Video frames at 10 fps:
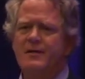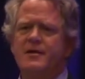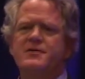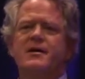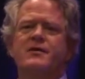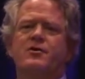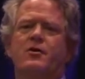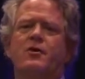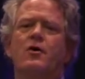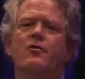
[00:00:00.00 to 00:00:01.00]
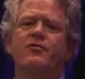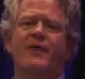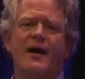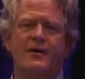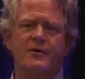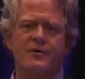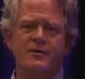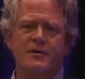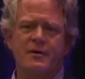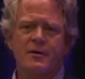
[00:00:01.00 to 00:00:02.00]
These things are cofactors.
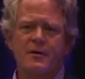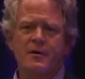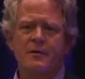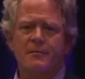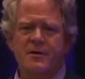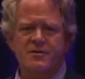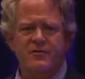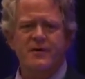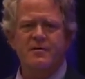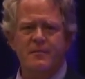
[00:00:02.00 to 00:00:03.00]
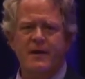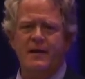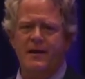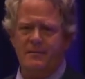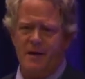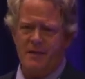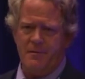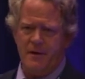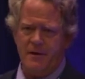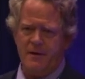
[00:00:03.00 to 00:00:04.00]
But it's fundamentally, in my
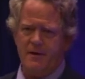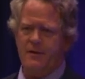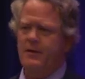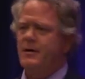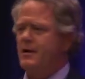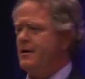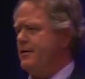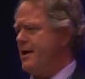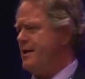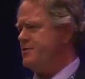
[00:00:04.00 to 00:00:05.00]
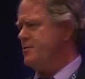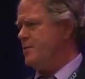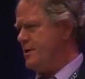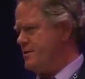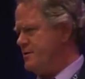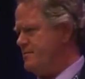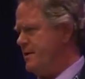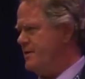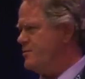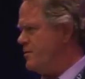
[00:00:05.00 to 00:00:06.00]
opinion, the cancer process
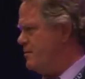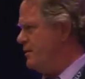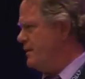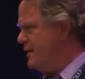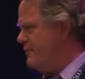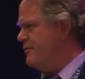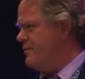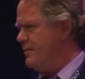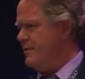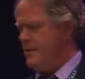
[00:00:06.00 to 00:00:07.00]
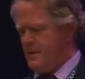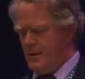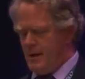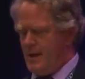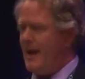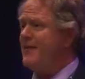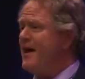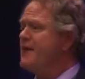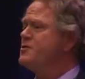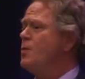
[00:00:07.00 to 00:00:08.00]
begins with a belief. And
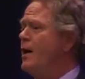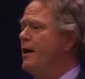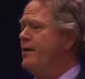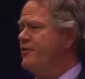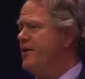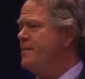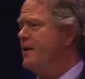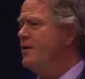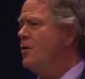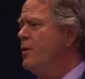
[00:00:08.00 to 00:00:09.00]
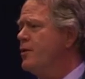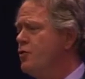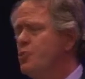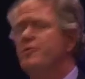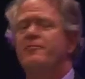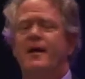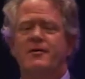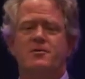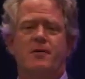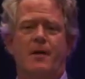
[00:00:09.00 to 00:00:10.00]
that is why, does anybody know what group of
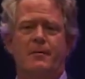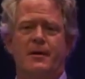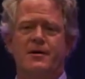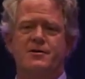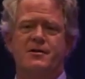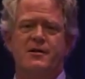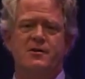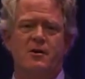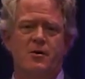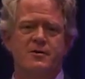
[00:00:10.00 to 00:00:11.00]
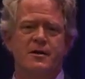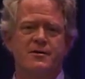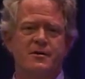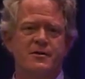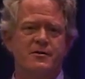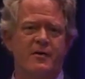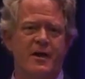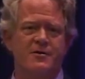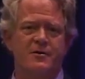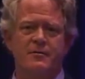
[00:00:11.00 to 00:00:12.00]
patient populations has the lowest incidence of
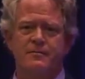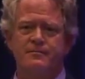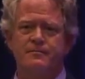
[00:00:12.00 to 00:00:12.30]
cancer?